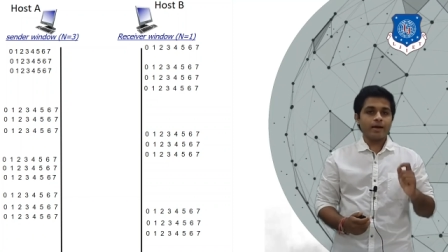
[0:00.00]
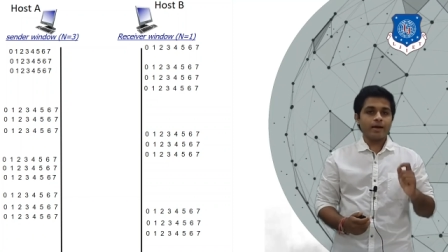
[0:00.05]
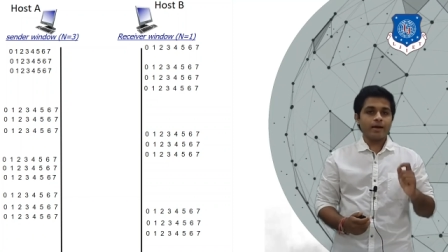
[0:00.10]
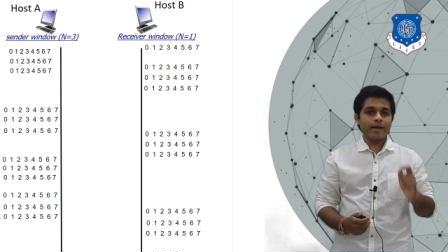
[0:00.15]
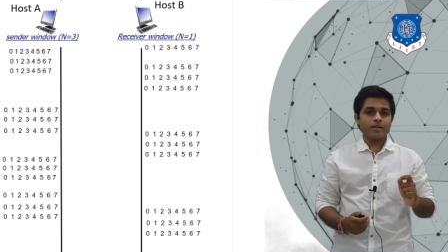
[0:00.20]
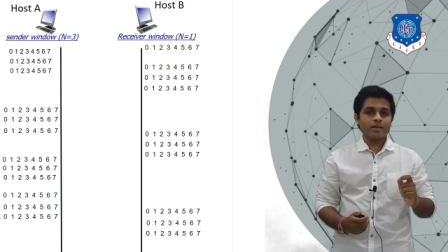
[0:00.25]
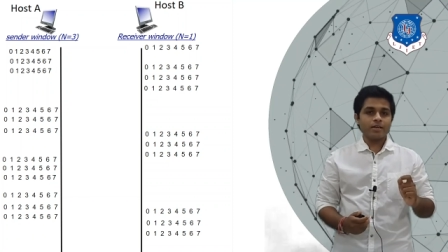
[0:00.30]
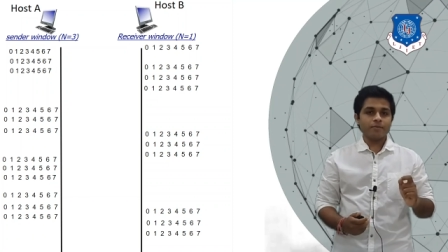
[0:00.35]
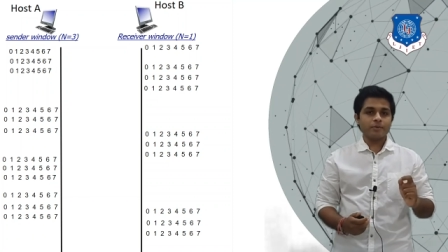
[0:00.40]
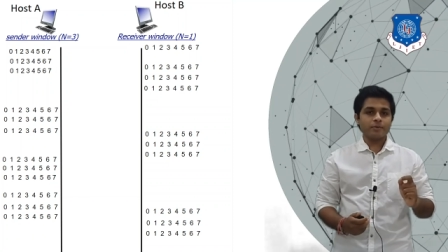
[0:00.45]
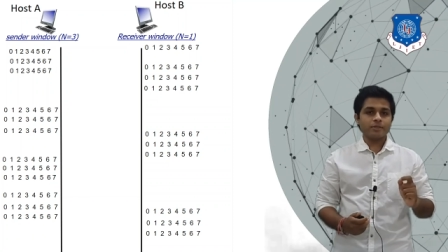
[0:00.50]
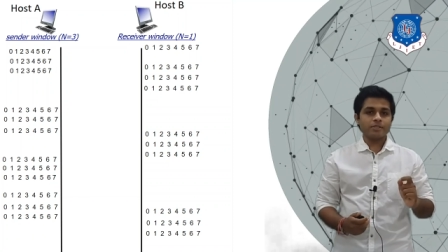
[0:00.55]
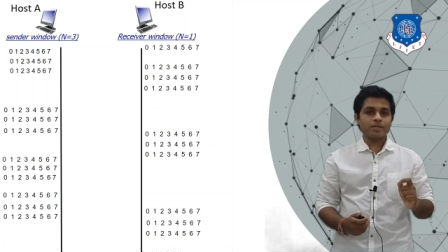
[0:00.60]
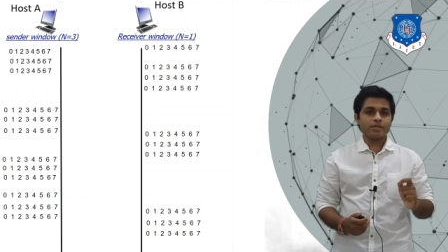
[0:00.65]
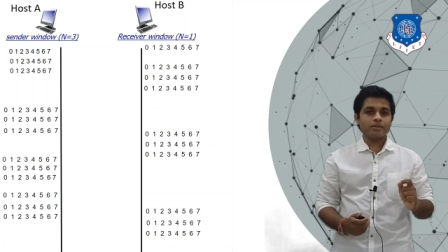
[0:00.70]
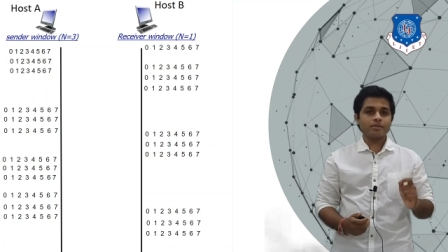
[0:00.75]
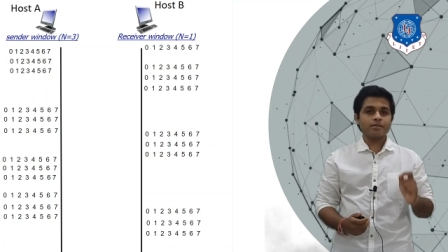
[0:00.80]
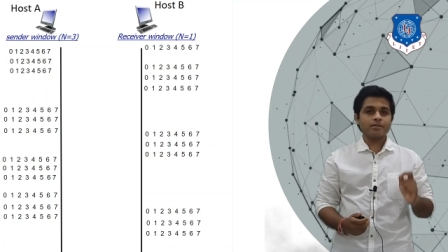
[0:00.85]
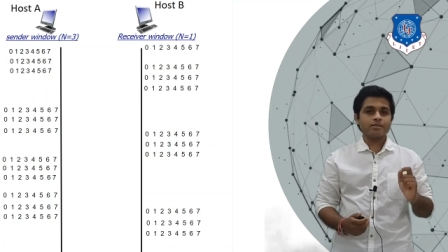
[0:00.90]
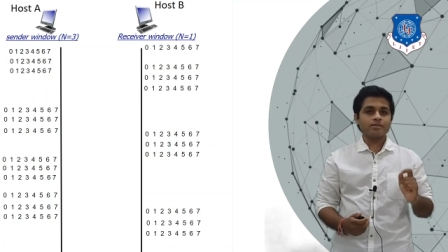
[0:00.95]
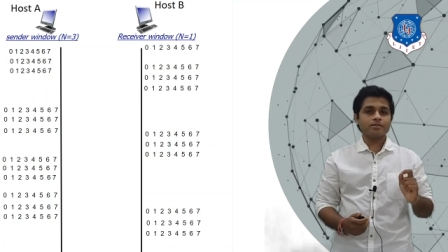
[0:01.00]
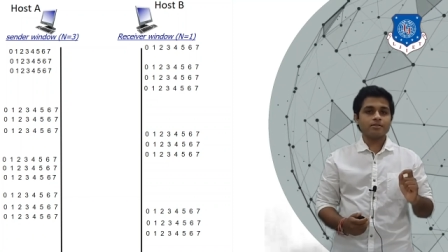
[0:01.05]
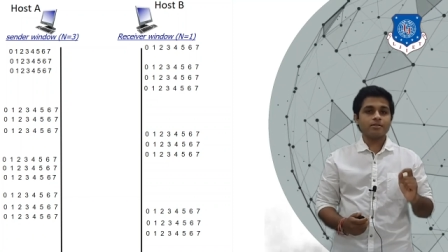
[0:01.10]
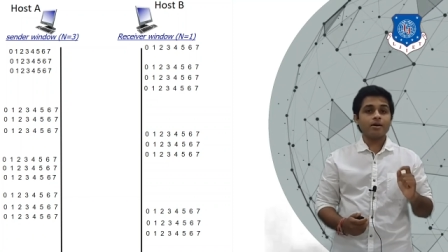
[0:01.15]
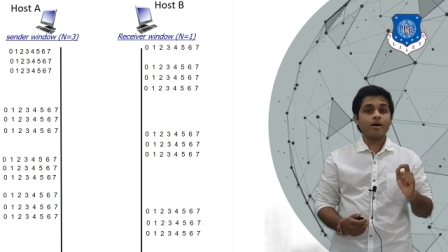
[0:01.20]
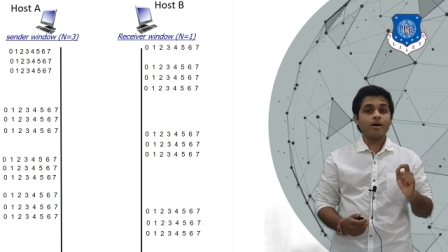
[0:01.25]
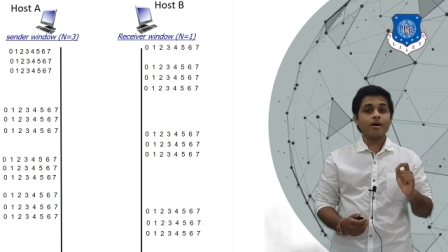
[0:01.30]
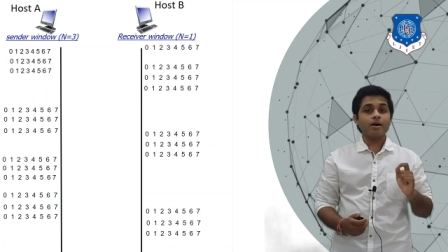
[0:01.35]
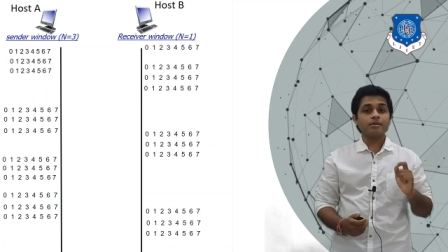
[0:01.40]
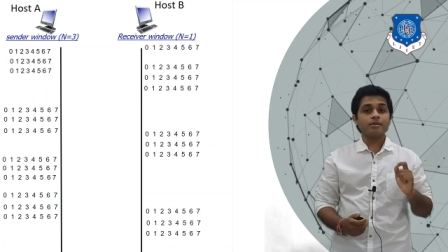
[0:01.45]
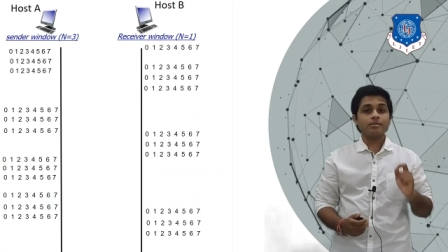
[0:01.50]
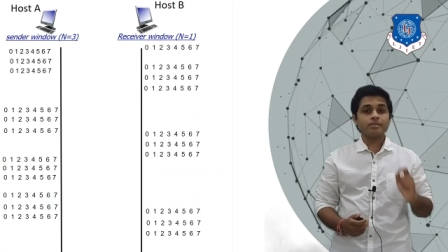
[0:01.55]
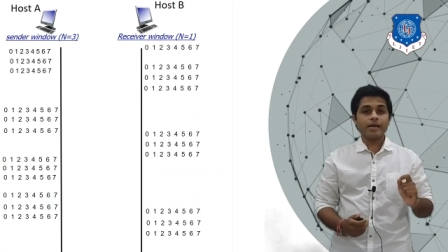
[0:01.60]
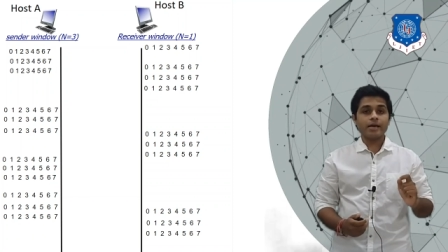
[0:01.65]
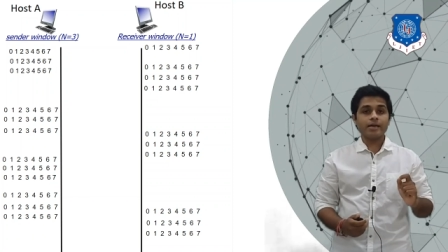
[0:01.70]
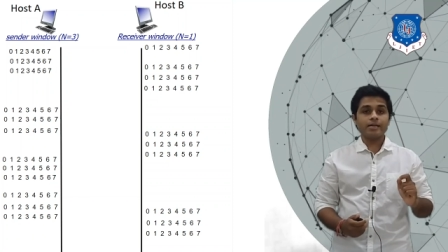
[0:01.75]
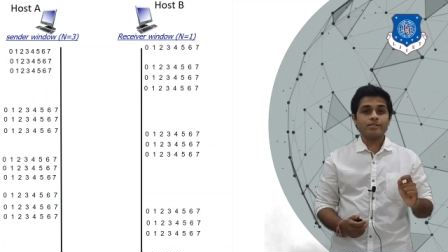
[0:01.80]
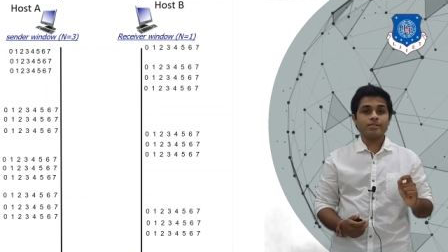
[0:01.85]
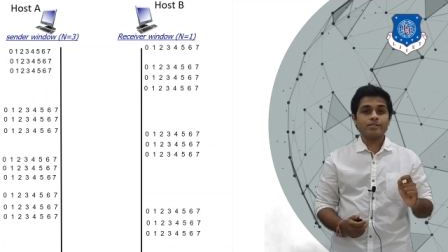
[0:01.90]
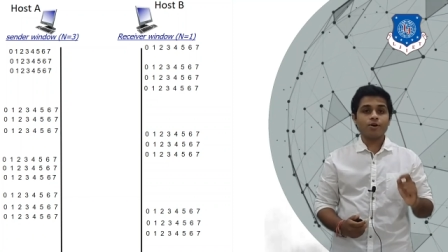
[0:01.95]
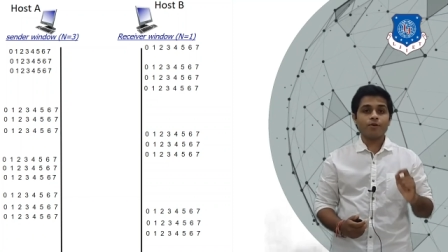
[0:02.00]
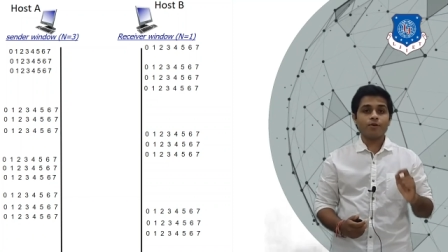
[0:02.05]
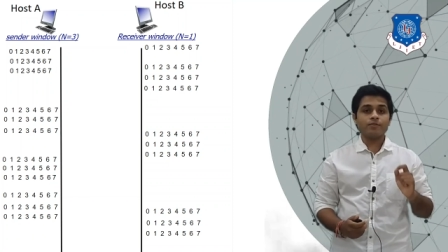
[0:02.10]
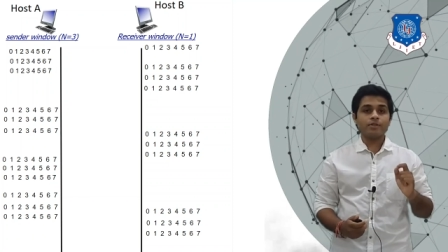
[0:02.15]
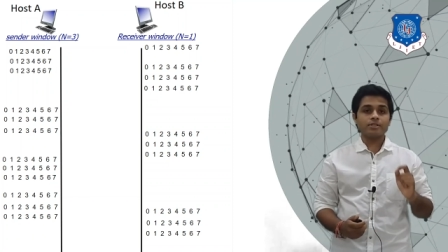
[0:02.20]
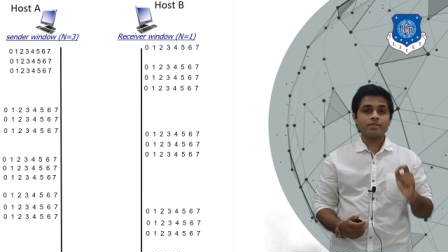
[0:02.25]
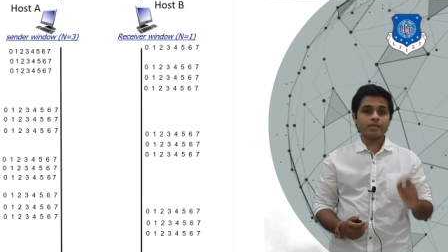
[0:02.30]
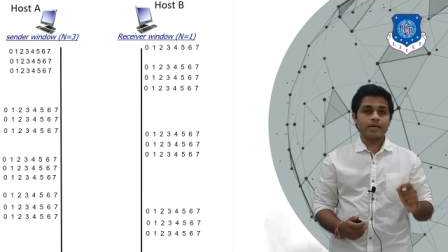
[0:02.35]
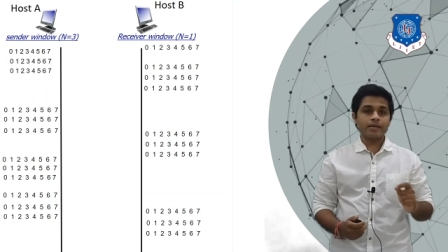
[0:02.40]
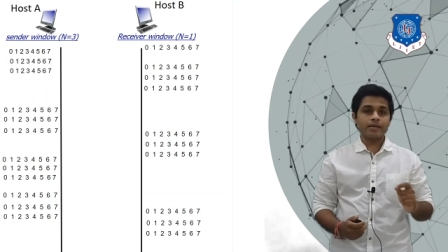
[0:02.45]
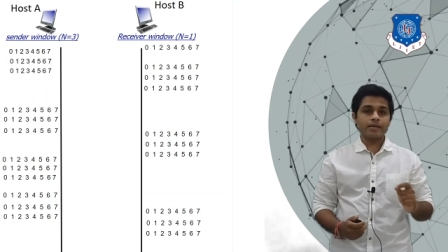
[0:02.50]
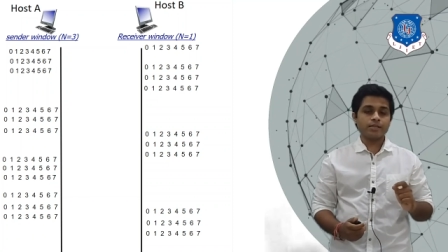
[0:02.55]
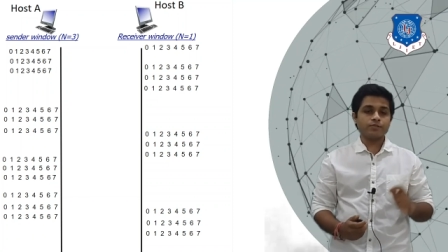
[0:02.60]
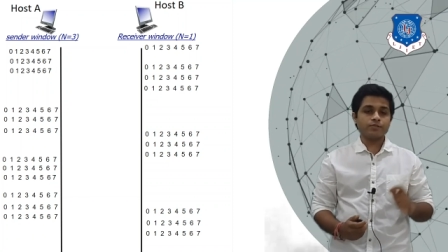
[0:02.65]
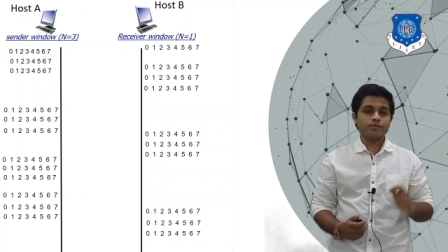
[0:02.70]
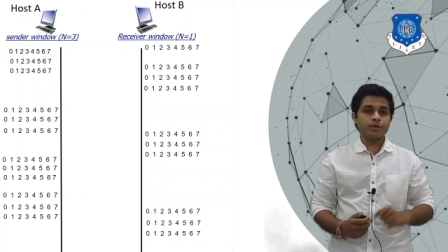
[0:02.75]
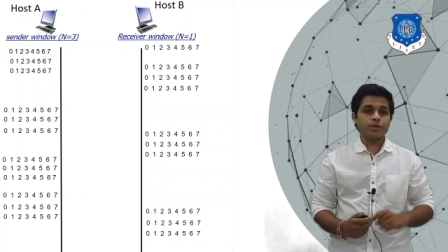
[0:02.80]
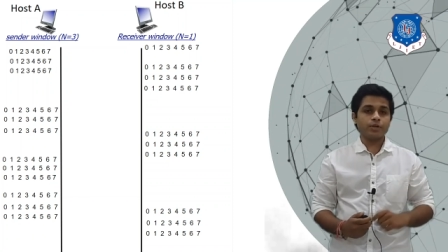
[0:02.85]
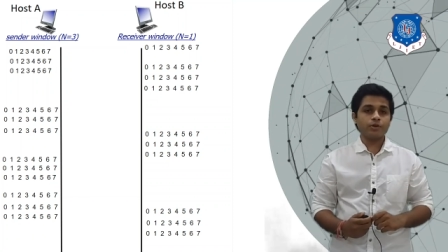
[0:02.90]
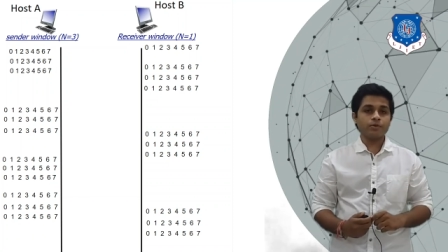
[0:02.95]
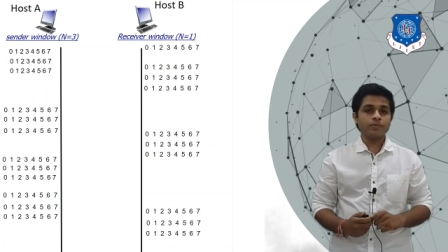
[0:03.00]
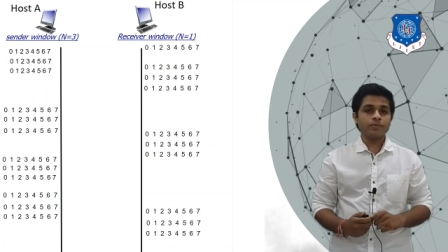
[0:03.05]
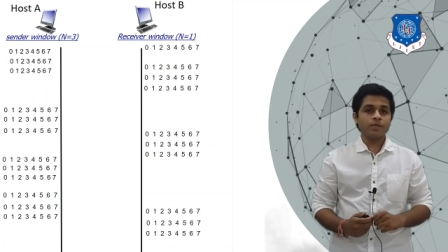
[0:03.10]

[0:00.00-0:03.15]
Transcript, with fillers: n represent the size of the sender's window